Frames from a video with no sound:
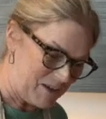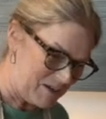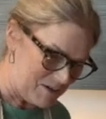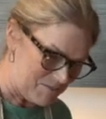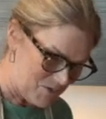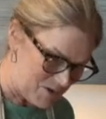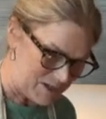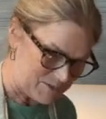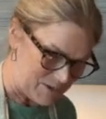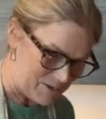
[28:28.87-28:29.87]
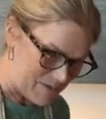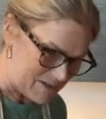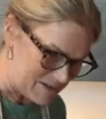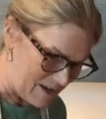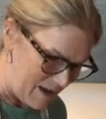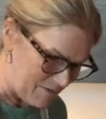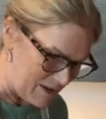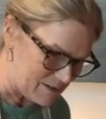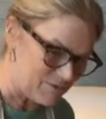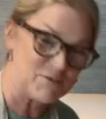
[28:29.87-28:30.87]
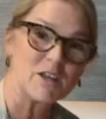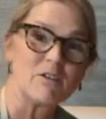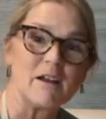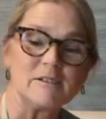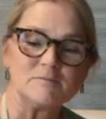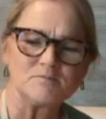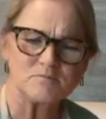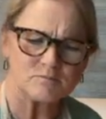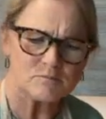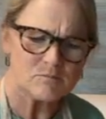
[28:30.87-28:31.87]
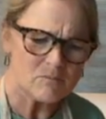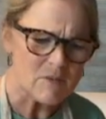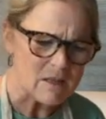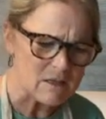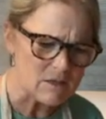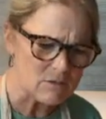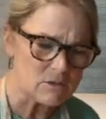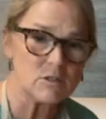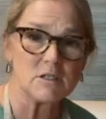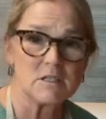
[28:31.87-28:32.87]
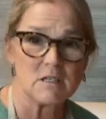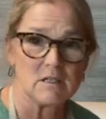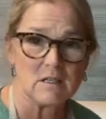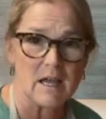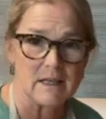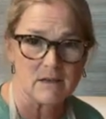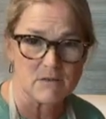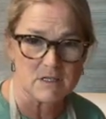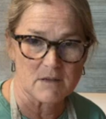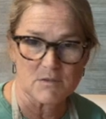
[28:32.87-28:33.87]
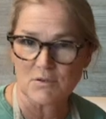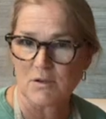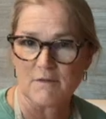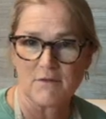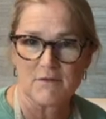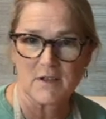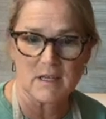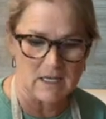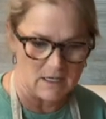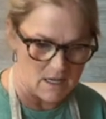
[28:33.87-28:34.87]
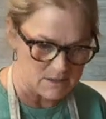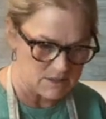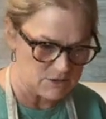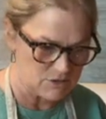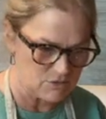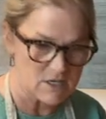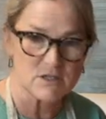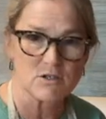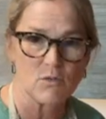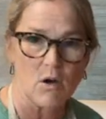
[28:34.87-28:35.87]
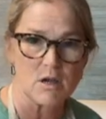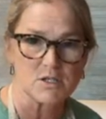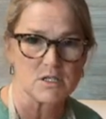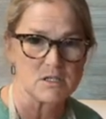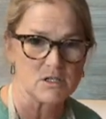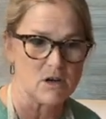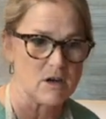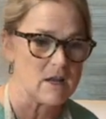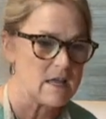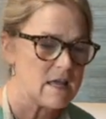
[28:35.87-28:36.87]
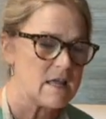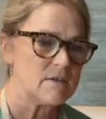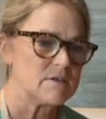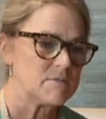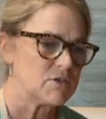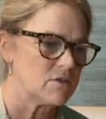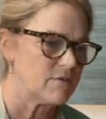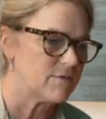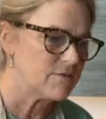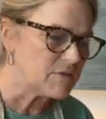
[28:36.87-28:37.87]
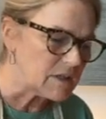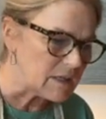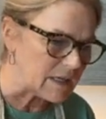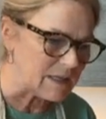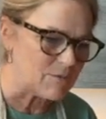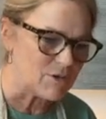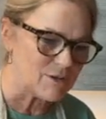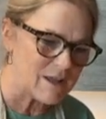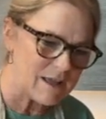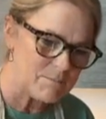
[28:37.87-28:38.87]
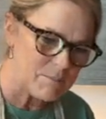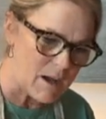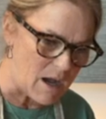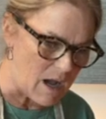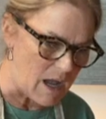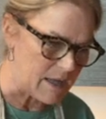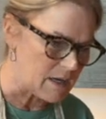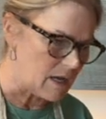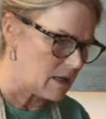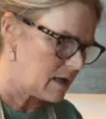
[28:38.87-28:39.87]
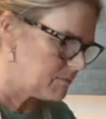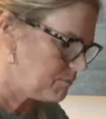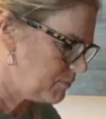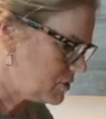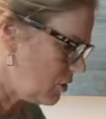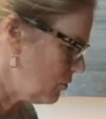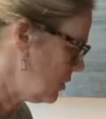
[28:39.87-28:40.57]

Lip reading: more experiments. I've got to figure out, there looked like there was some sort of filling, not just straight squash in the tart. There's some sort of filling, and they weren't like a pie, not like a totally